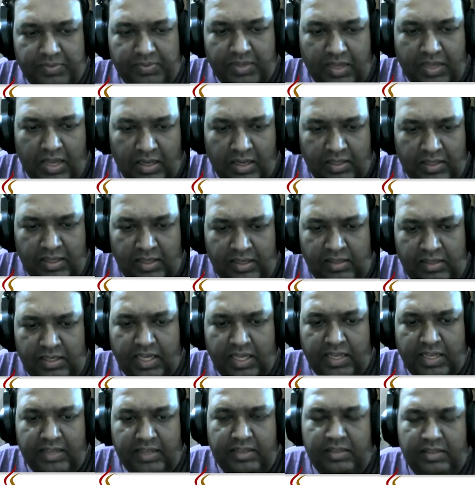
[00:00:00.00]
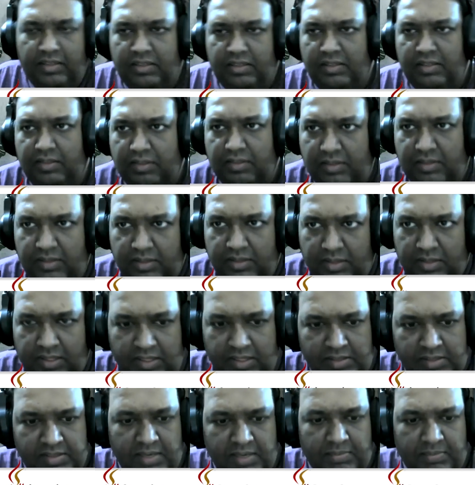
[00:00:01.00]
Akqeel, I
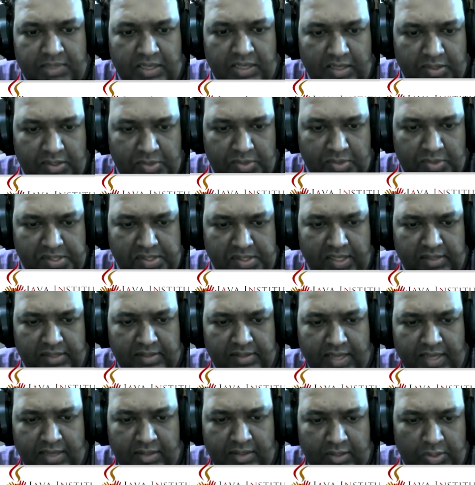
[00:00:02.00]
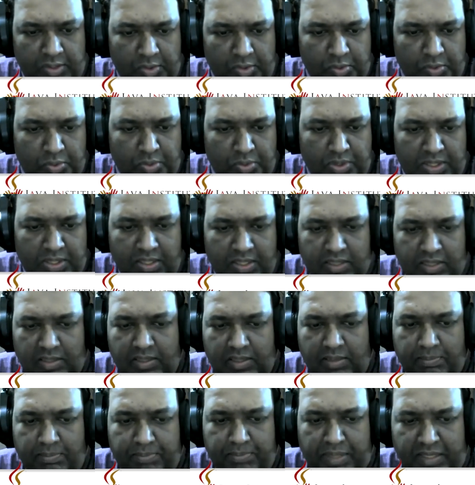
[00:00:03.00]
learned something interesting that you uh,
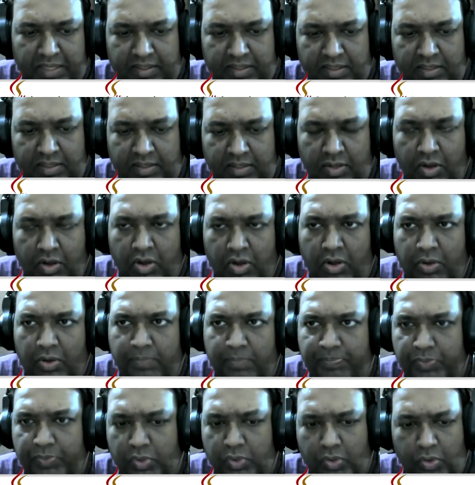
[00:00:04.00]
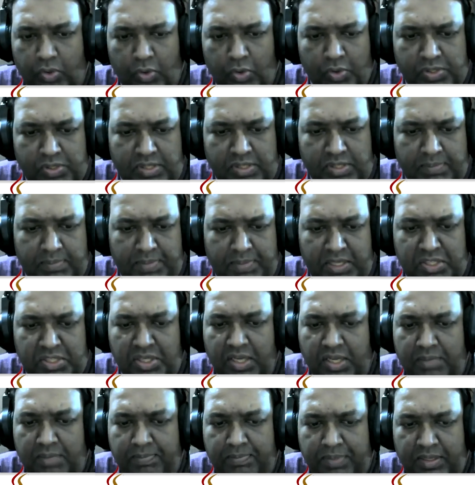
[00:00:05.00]
completed your
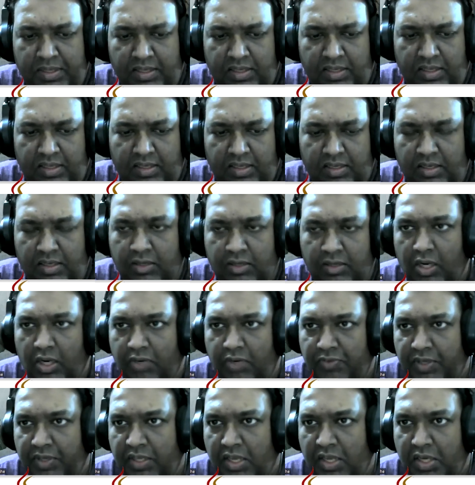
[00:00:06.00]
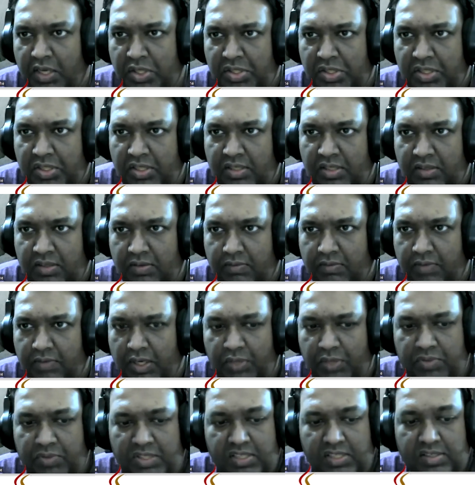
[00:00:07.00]
OCPJP uh, qualification when
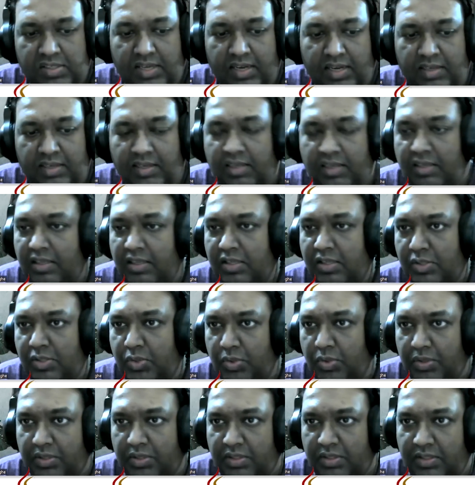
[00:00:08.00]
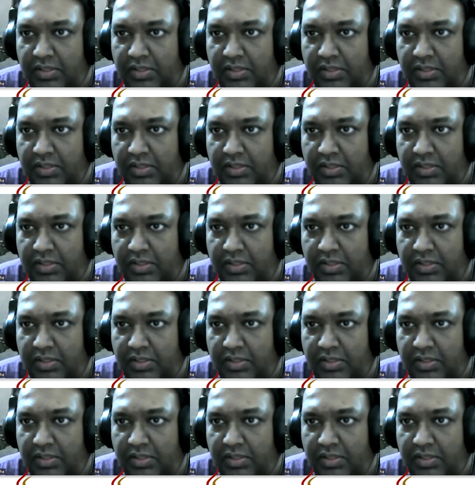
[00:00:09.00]
you were just 18 years old.